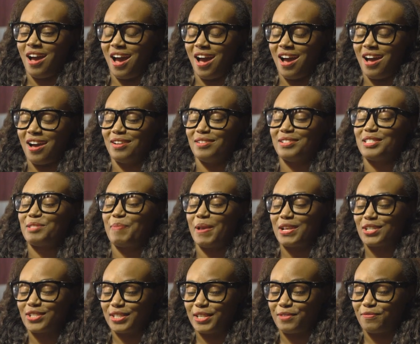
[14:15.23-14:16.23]

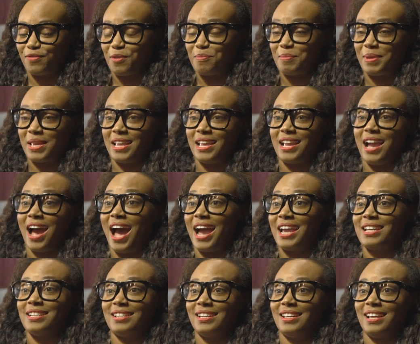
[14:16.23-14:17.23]
Especially for me,
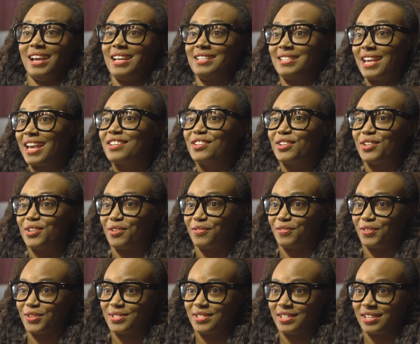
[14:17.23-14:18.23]
I didn't attend a
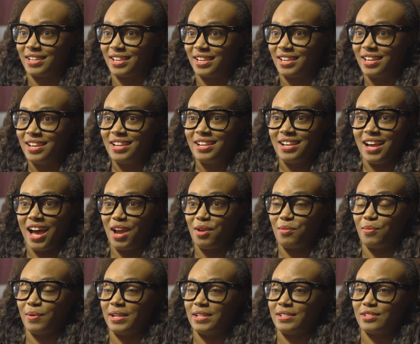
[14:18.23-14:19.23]
university. I
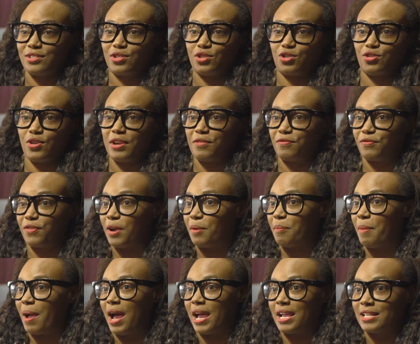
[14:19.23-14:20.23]
went straight from
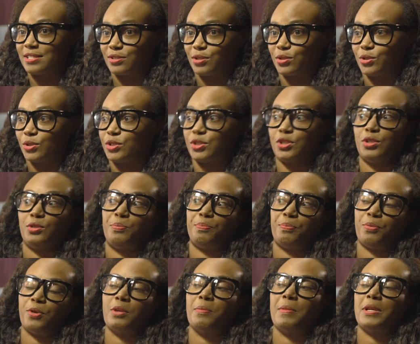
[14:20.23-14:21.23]
high school to
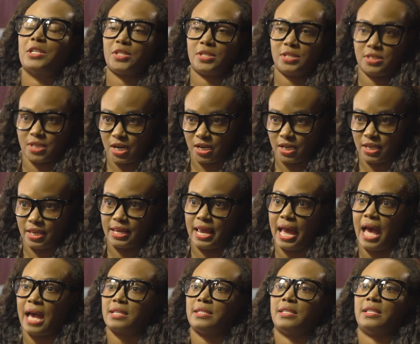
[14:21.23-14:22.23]
pretty much studying
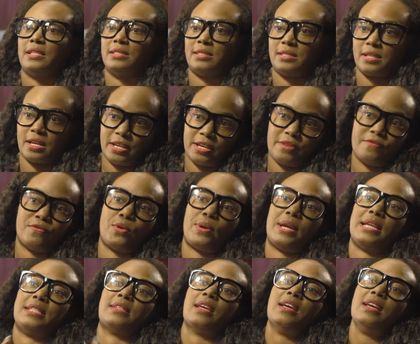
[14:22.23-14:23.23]
acting, studying
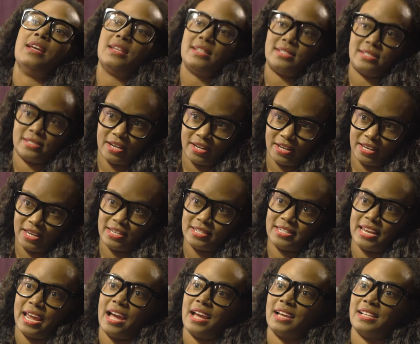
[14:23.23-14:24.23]
voice, studying
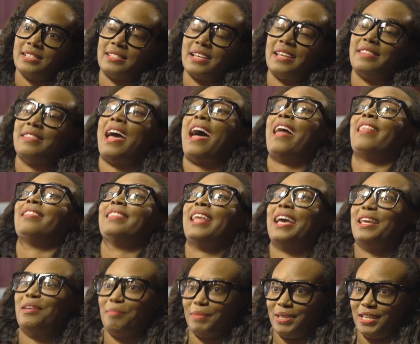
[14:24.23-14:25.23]
dance, and that
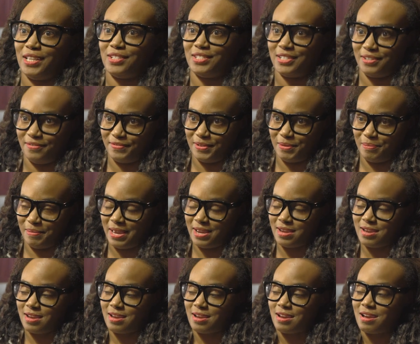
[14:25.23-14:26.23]
led me to
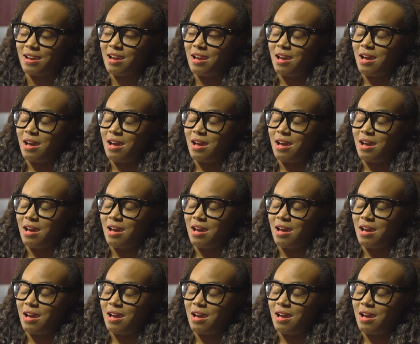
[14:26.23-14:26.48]
filmmaking.